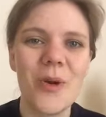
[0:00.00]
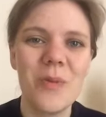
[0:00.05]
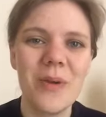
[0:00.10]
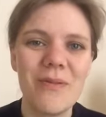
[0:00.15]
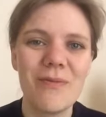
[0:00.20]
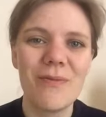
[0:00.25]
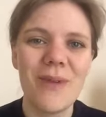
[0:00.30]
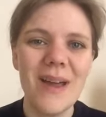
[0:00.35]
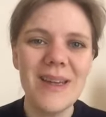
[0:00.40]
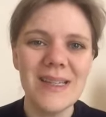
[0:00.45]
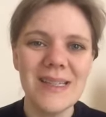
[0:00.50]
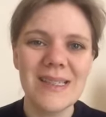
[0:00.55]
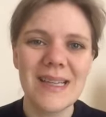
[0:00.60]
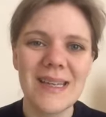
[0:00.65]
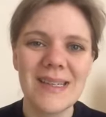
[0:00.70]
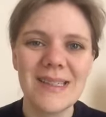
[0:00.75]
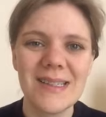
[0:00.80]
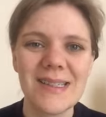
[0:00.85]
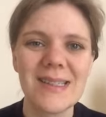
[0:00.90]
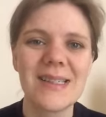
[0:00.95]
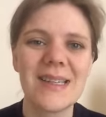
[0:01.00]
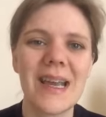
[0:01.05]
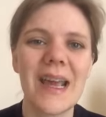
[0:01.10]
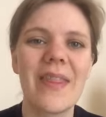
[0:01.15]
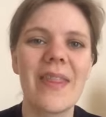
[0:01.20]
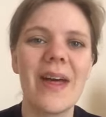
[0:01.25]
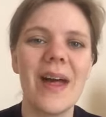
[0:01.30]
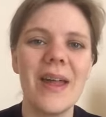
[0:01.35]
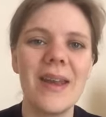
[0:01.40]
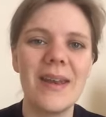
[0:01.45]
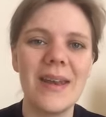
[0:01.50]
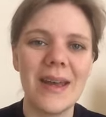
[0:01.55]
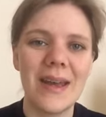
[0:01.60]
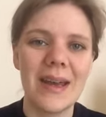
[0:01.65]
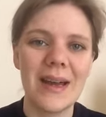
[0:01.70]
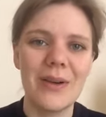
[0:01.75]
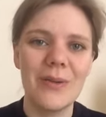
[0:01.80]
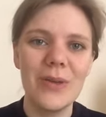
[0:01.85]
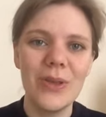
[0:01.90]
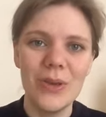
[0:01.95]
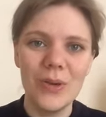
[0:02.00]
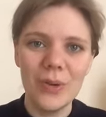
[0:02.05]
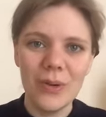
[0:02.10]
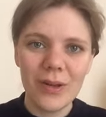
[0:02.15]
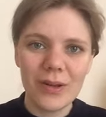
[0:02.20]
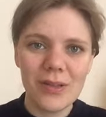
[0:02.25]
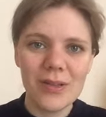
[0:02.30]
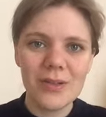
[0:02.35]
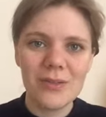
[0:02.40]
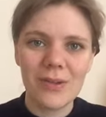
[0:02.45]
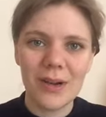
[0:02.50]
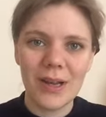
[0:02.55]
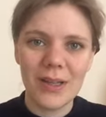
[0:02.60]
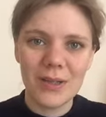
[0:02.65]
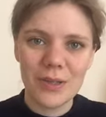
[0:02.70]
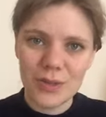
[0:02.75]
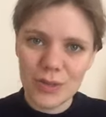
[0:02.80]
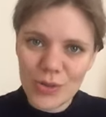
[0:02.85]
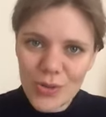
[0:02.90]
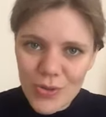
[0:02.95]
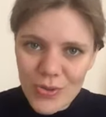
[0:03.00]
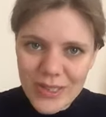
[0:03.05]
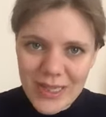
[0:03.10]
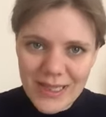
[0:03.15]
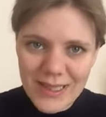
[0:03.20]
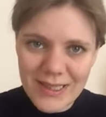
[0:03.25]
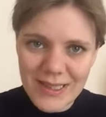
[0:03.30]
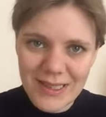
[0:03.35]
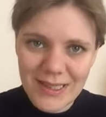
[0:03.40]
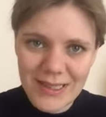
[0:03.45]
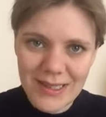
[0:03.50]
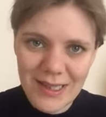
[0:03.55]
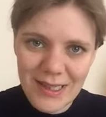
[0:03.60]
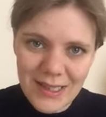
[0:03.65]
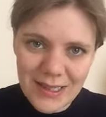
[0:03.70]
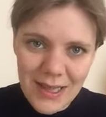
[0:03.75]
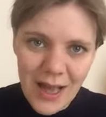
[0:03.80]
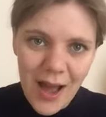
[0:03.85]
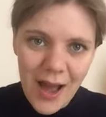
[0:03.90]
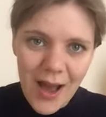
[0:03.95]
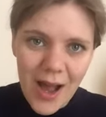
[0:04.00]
We've read a sentence together and now you're going to write two sentences.